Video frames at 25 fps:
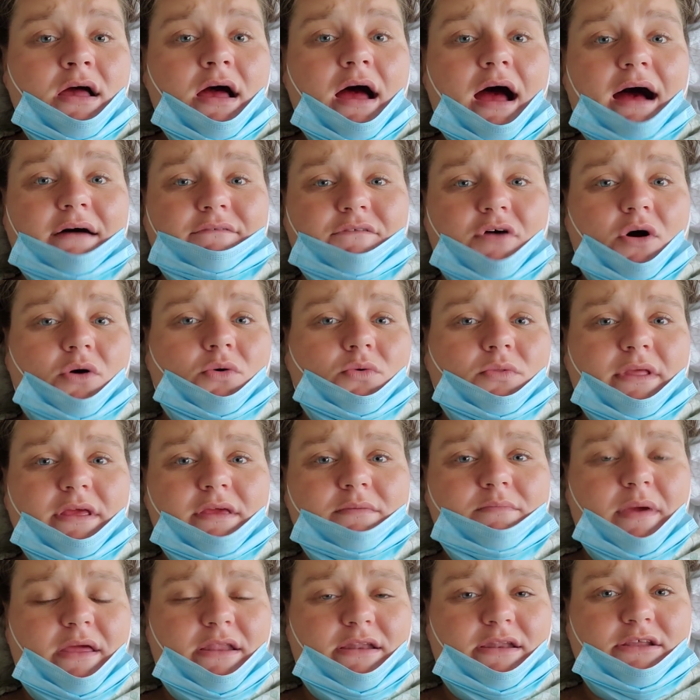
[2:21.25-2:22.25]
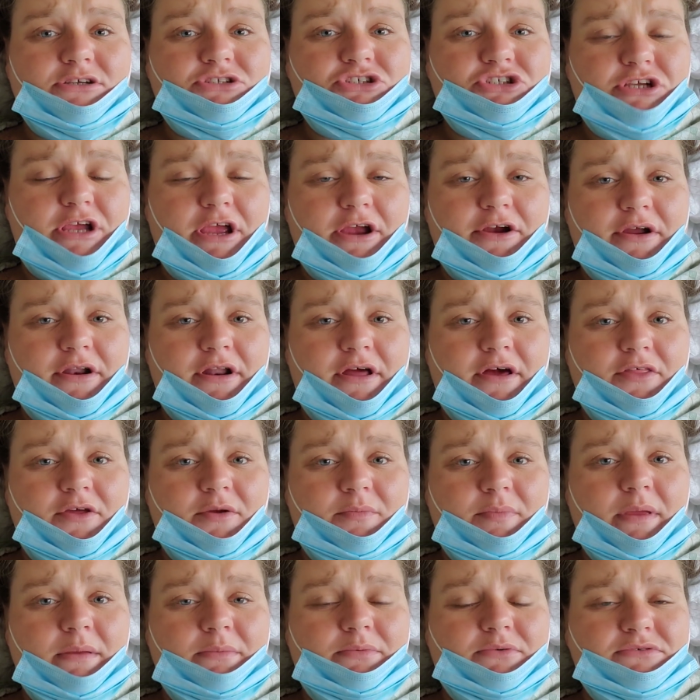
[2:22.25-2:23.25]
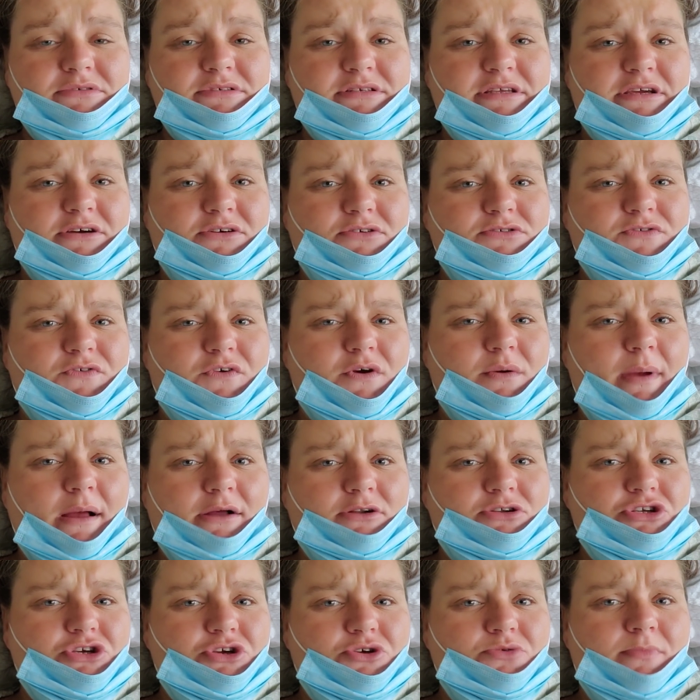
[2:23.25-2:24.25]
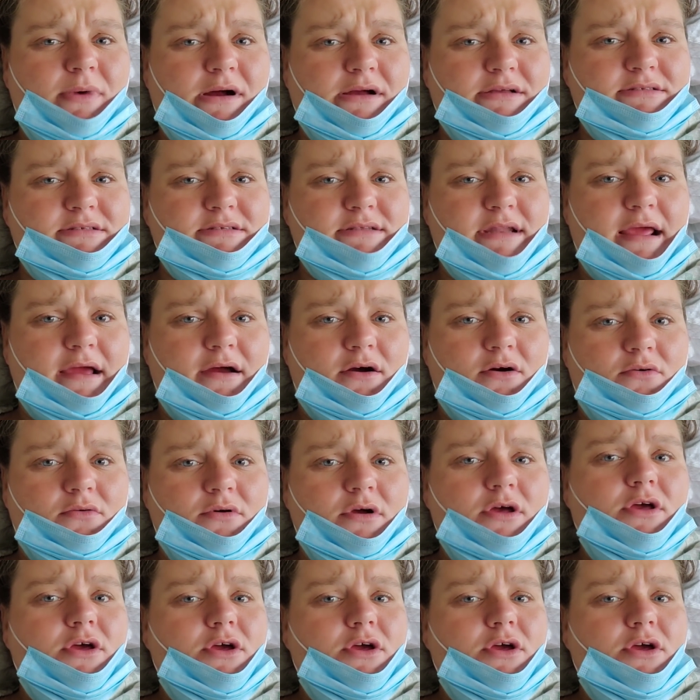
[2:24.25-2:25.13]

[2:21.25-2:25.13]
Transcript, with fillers: I've only been sharing other people's deals for about two months now.